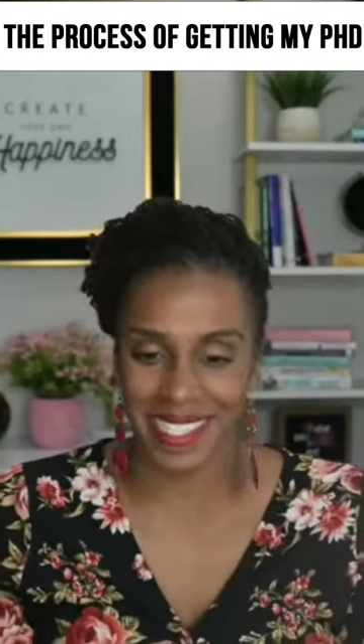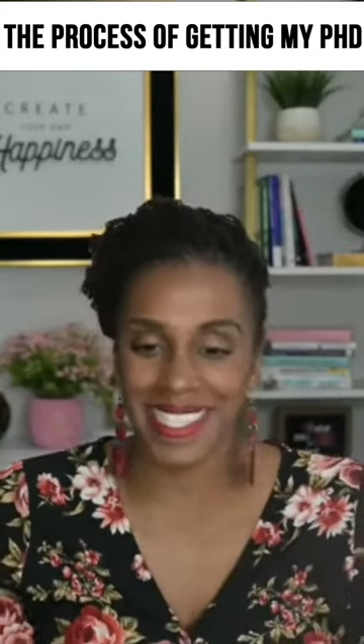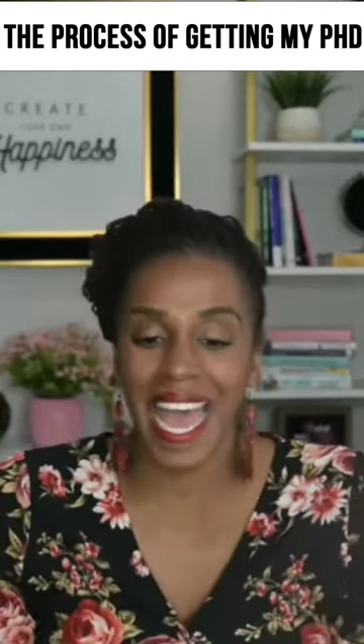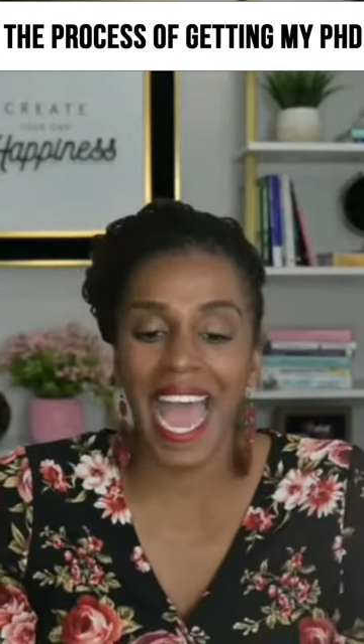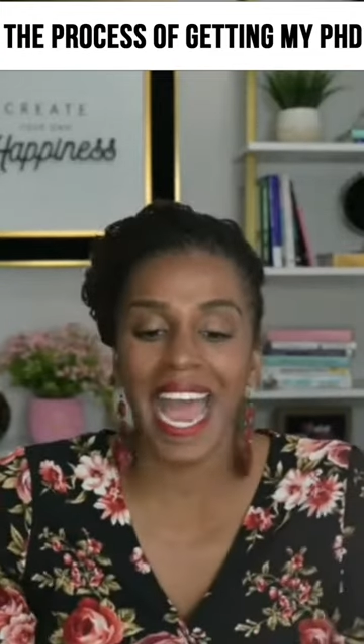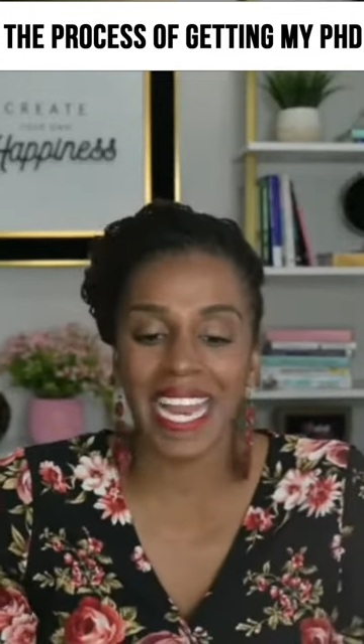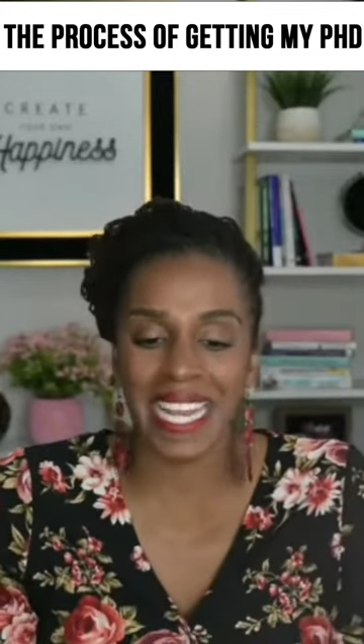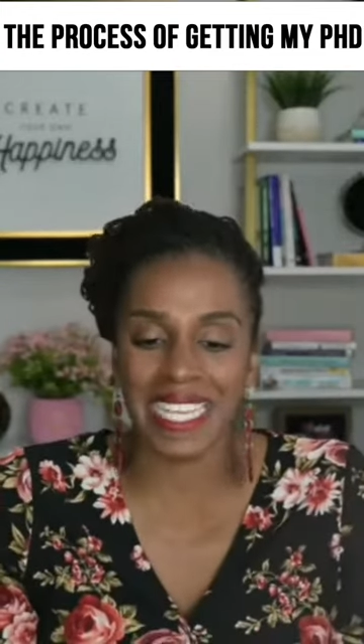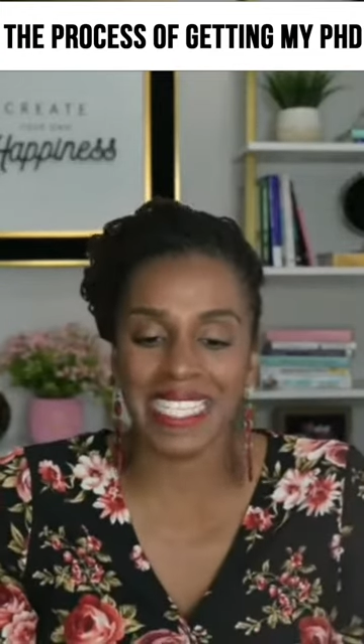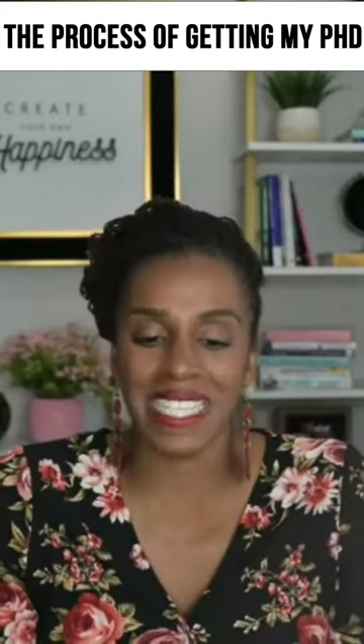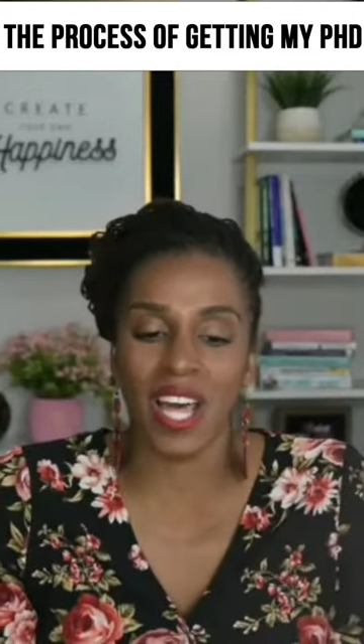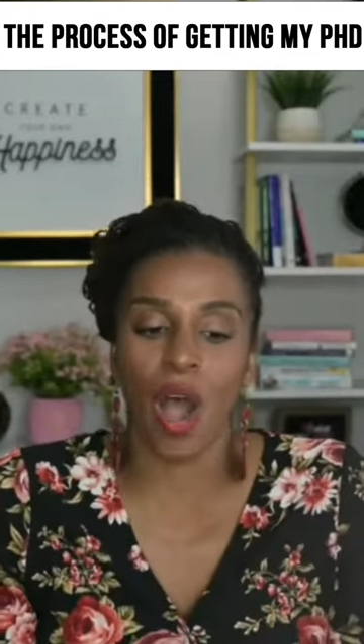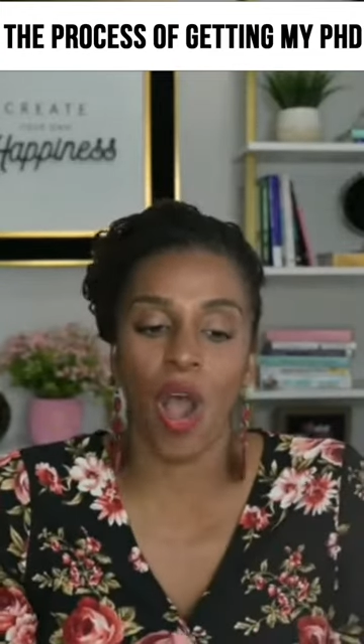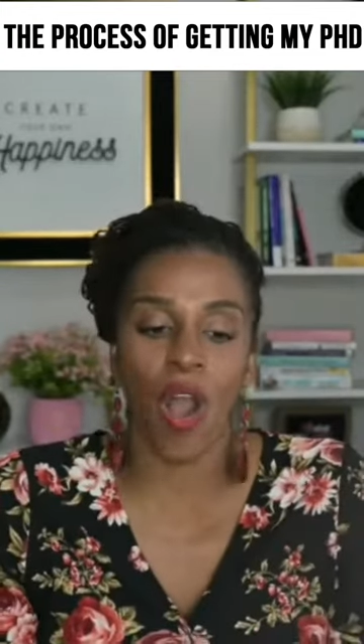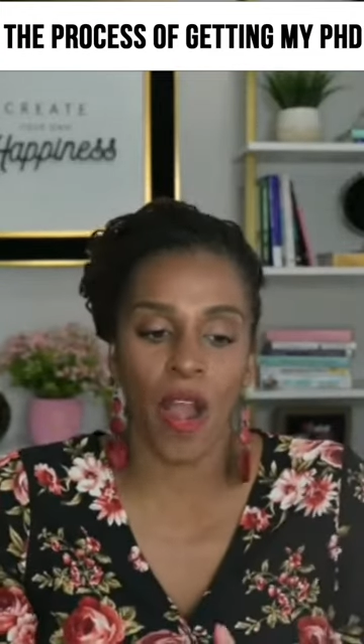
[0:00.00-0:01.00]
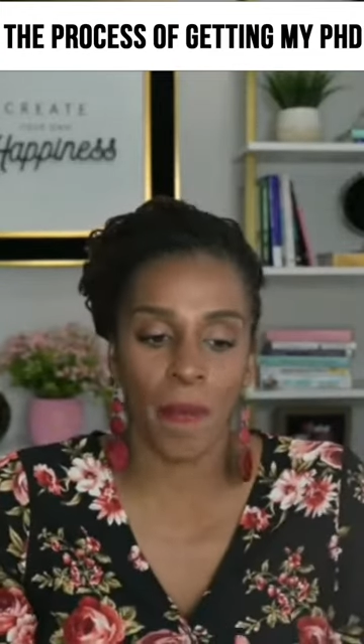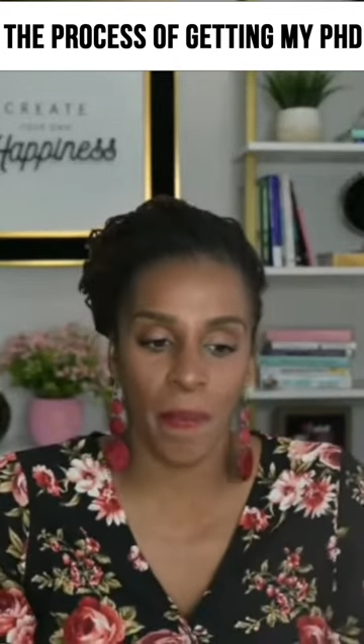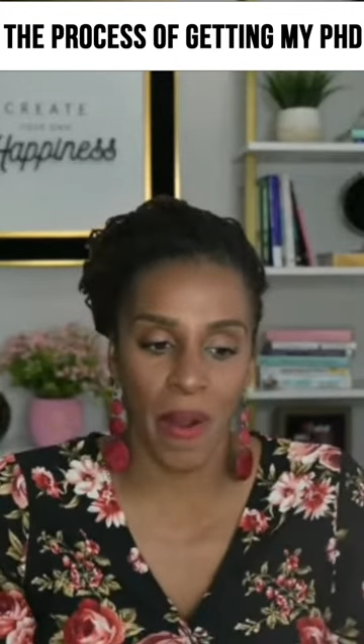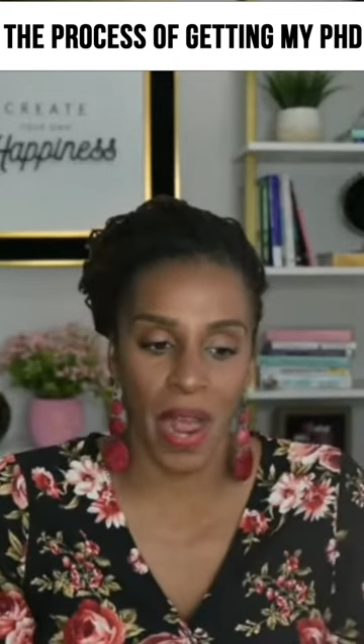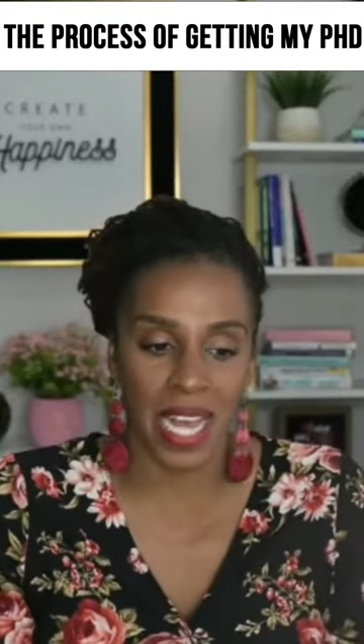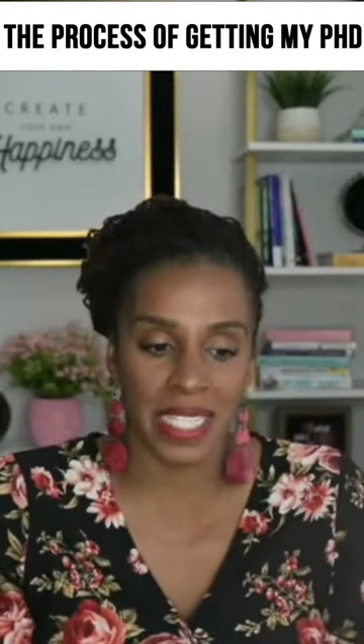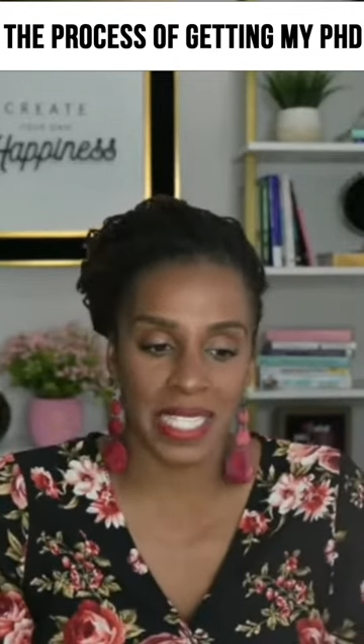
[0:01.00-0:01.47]
That is the hard
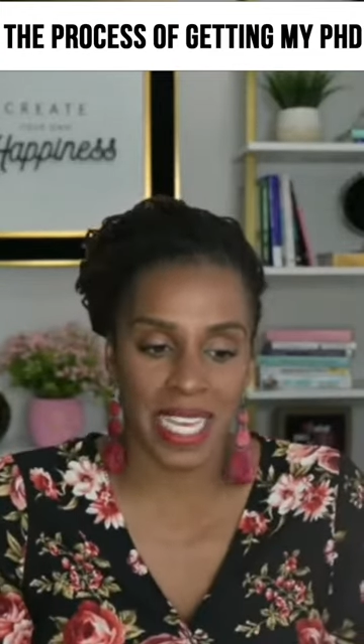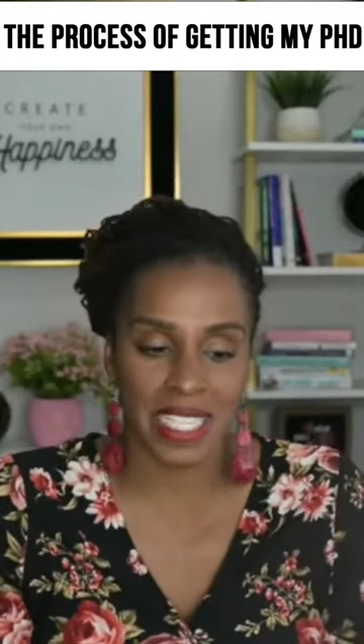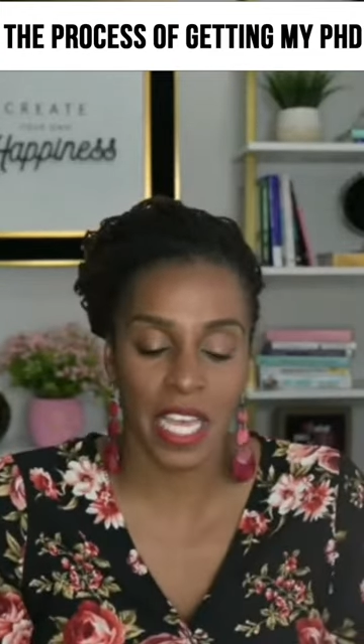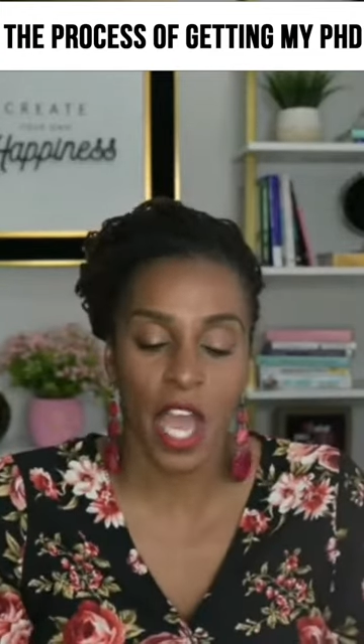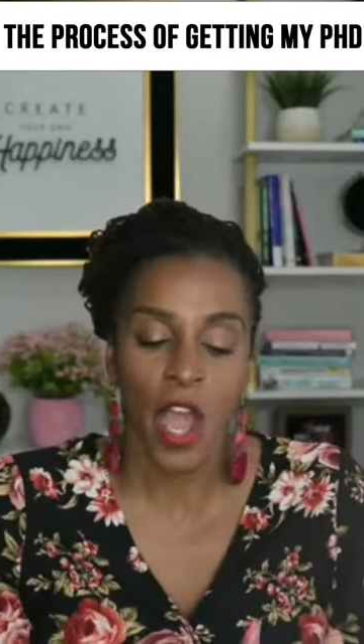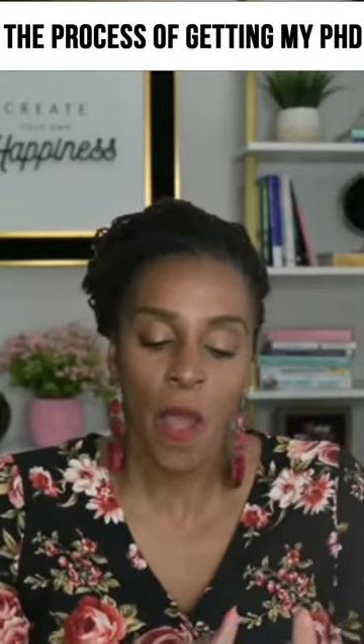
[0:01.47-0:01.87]
process.